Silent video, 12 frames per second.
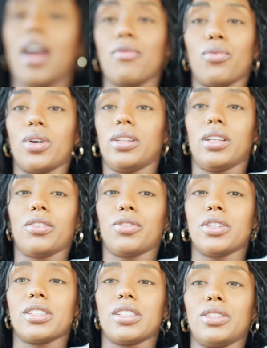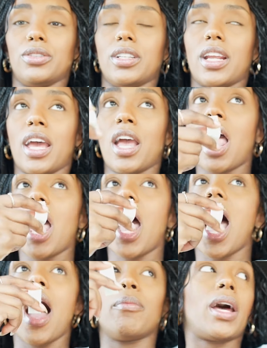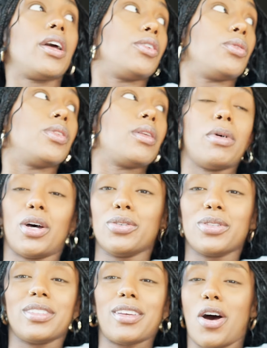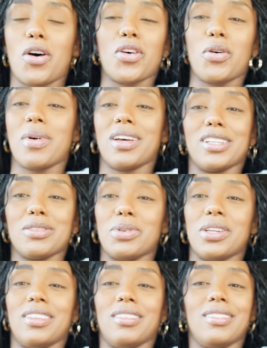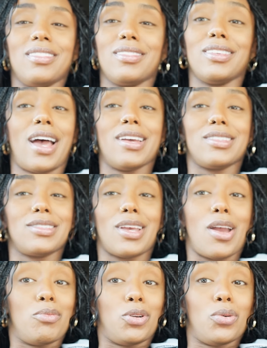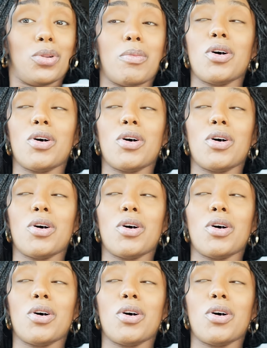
have one look for us to do today. I'm not doing the most, although my husband likes to say I'm doing the